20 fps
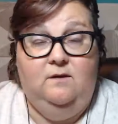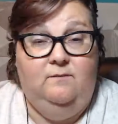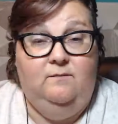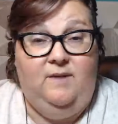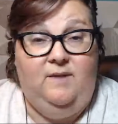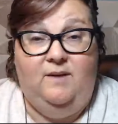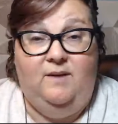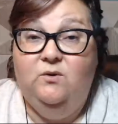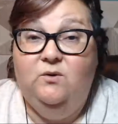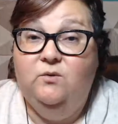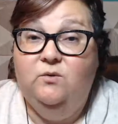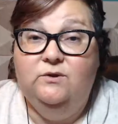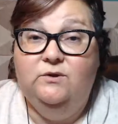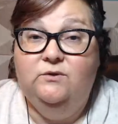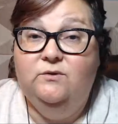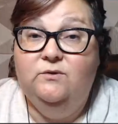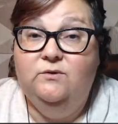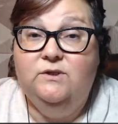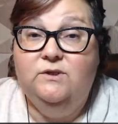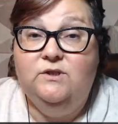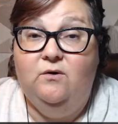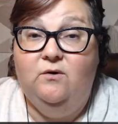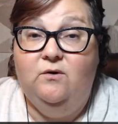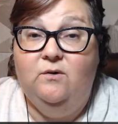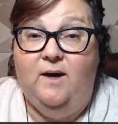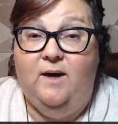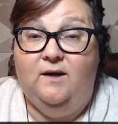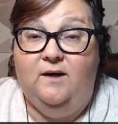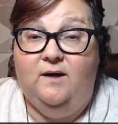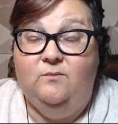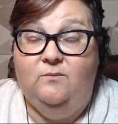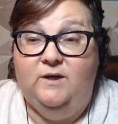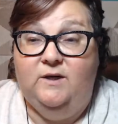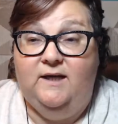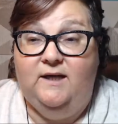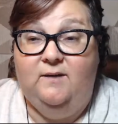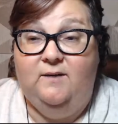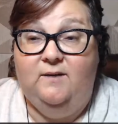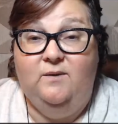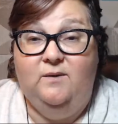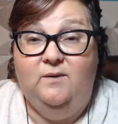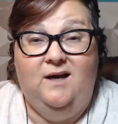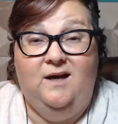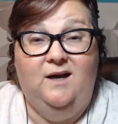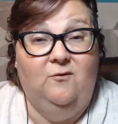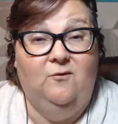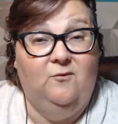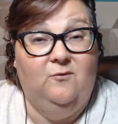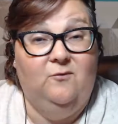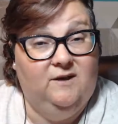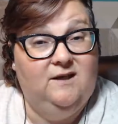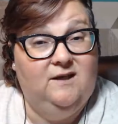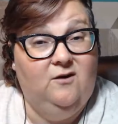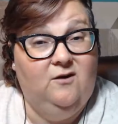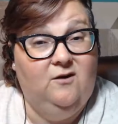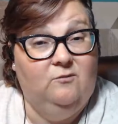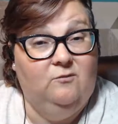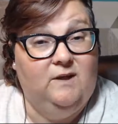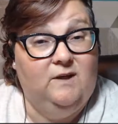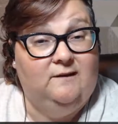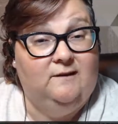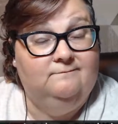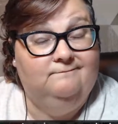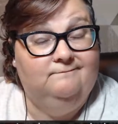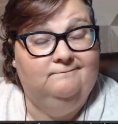Maybe we'll do a show about him one day, but I really hope not.